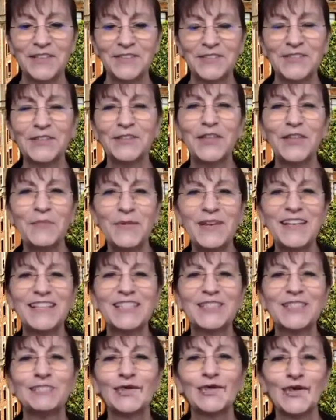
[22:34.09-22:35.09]
So let me
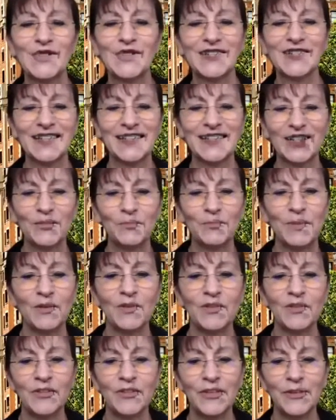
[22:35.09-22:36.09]
explore this a little bit
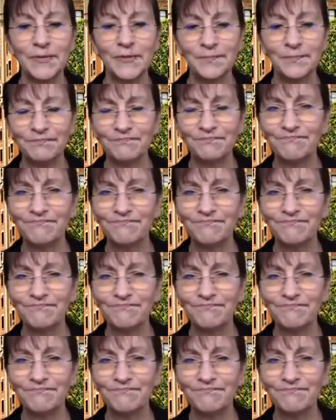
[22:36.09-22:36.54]
with you.